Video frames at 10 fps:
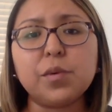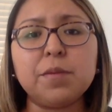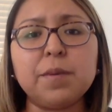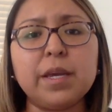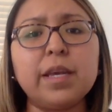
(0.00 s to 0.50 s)

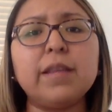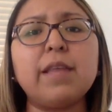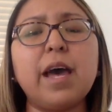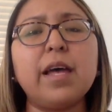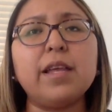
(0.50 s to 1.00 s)
would be
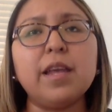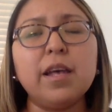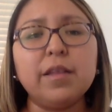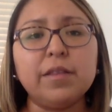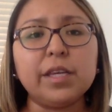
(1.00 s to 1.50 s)
that
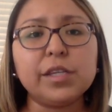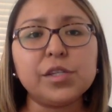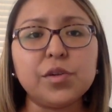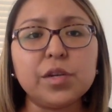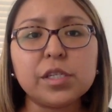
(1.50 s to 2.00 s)
the
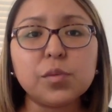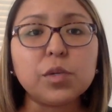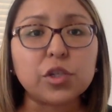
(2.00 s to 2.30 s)
students would